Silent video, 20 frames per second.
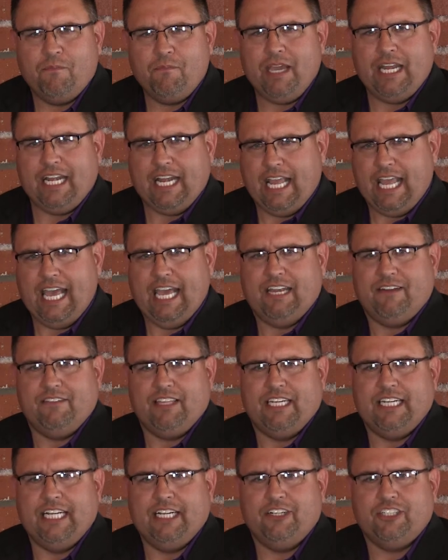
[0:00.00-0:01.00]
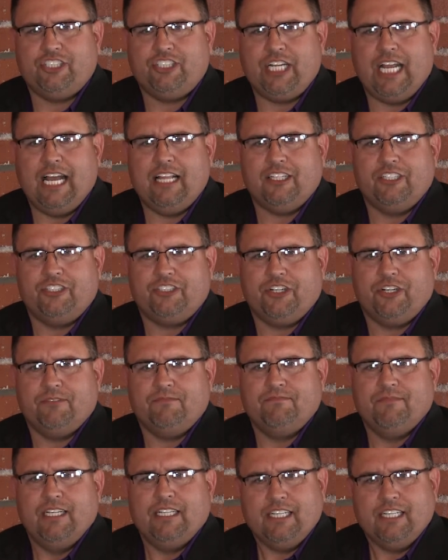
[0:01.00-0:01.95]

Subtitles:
a minute ahead of the nearest challenger.